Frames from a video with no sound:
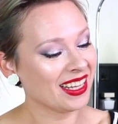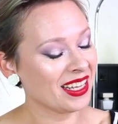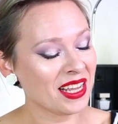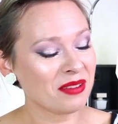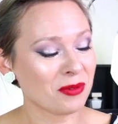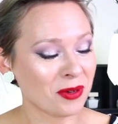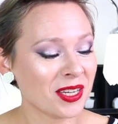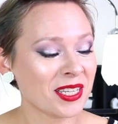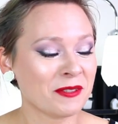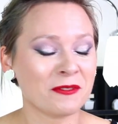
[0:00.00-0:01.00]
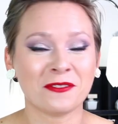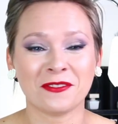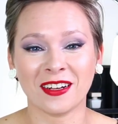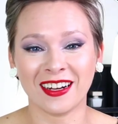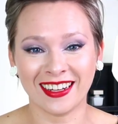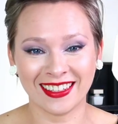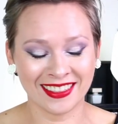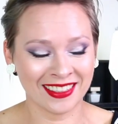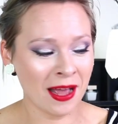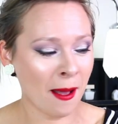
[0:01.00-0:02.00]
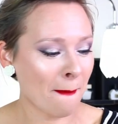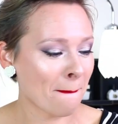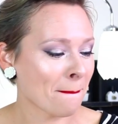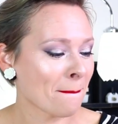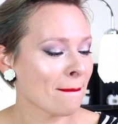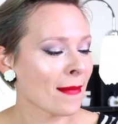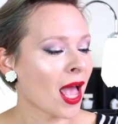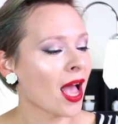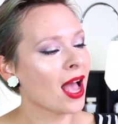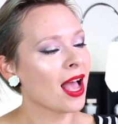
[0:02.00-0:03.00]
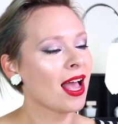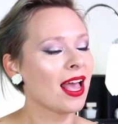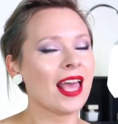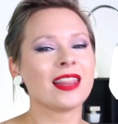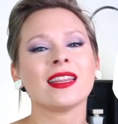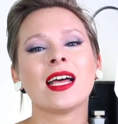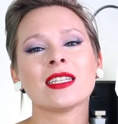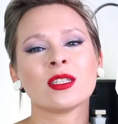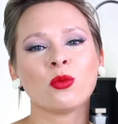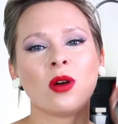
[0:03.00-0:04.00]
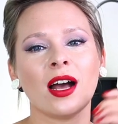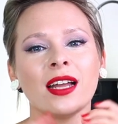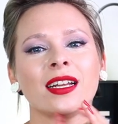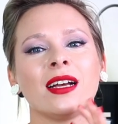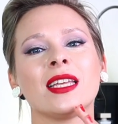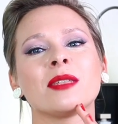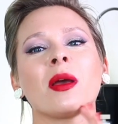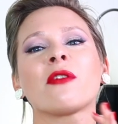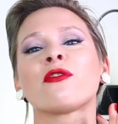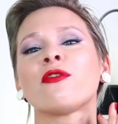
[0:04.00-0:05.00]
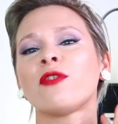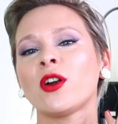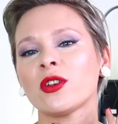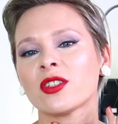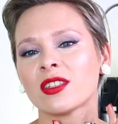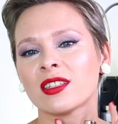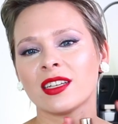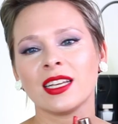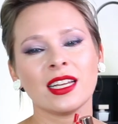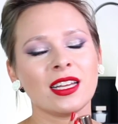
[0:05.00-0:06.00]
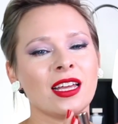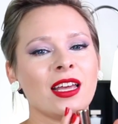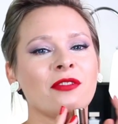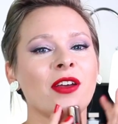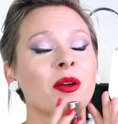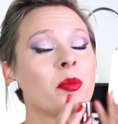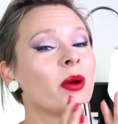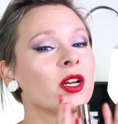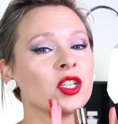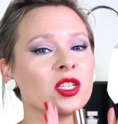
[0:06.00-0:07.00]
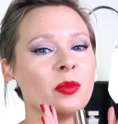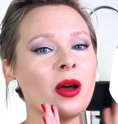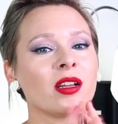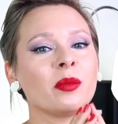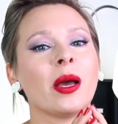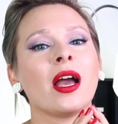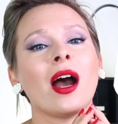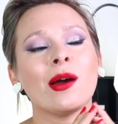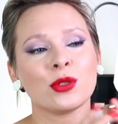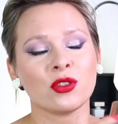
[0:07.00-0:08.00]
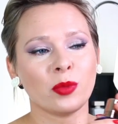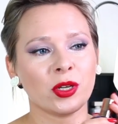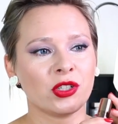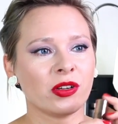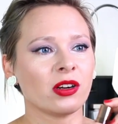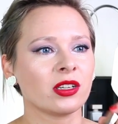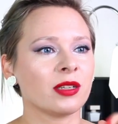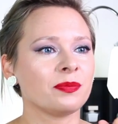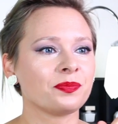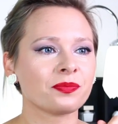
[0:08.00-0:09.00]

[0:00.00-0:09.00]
It was fun. And the last one is my first, a very precious bottle by House of Matriarch.